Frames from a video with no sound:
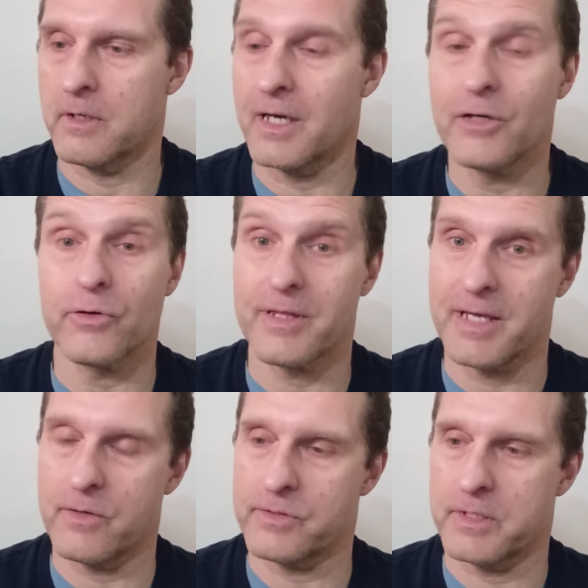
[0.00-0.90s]

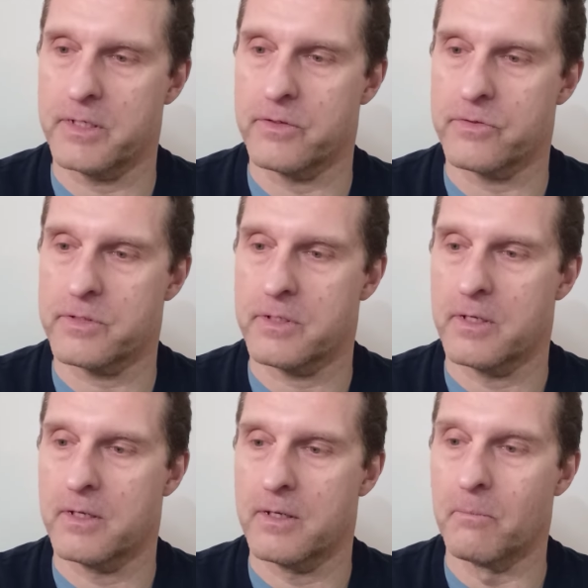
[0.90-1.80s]
100,000 Years,
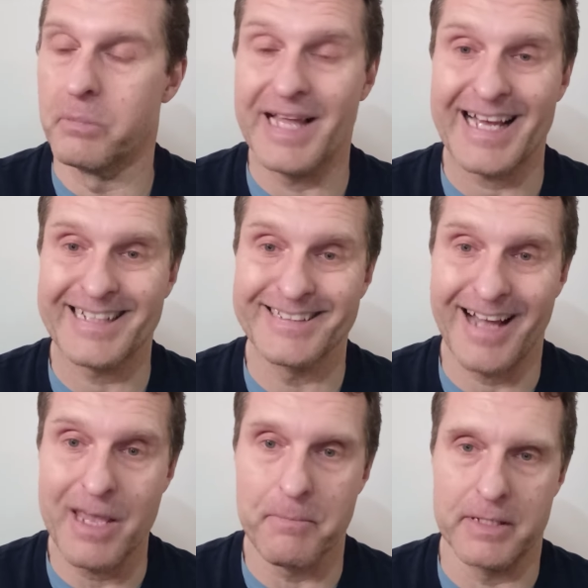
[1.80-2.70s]
Black
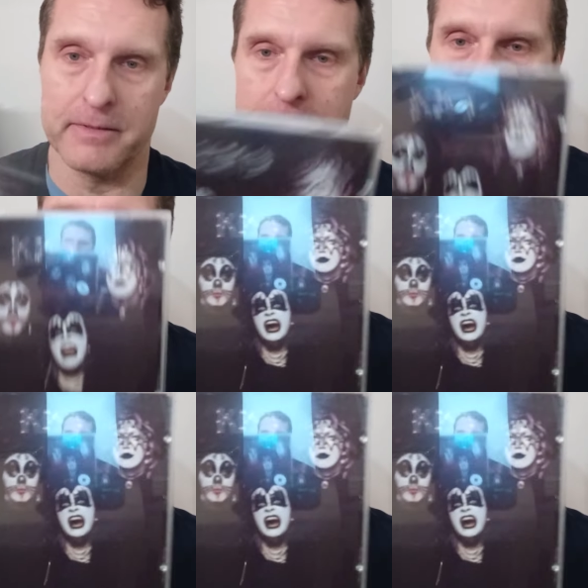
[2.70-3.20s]
Diamond,